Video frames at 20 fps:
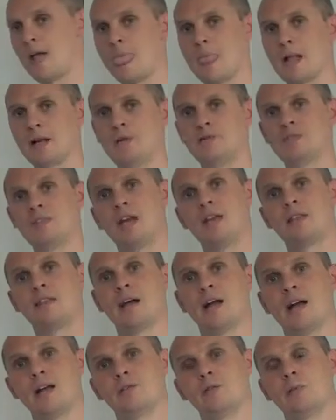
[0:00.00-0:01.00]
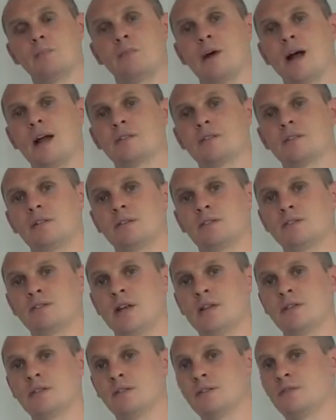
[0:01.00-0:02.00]
Now you take that into a practical
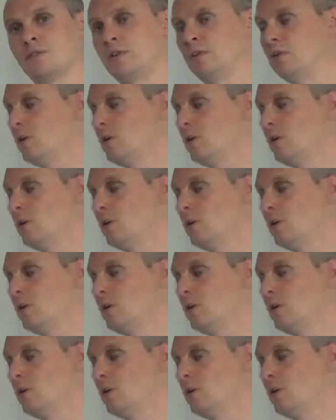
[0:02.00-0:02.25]
sense for